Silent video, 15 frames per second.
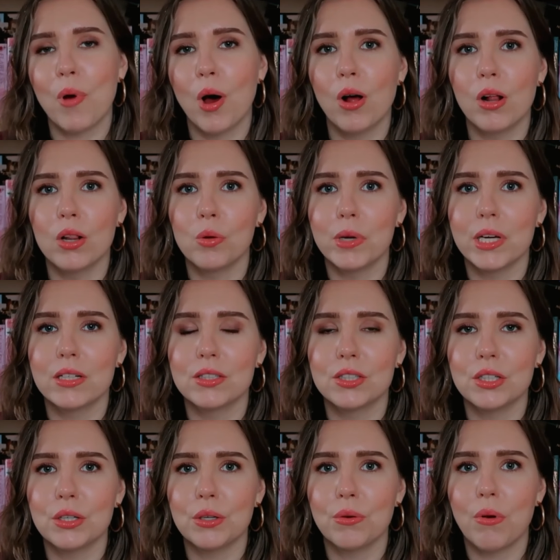all the way
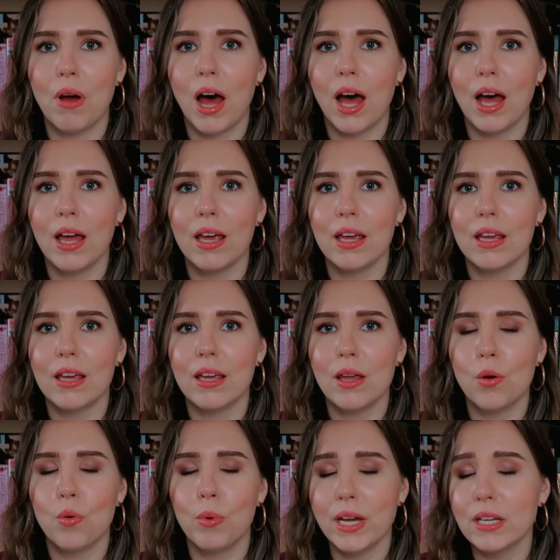to,
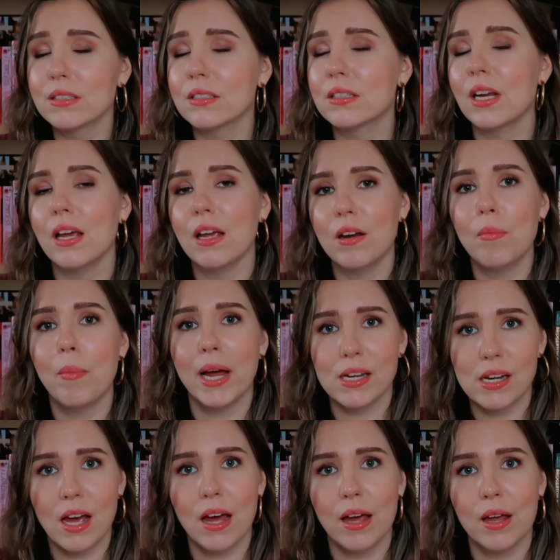I wasted my
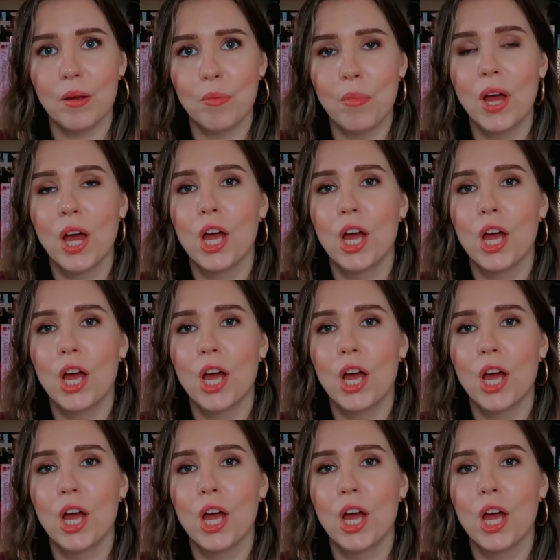time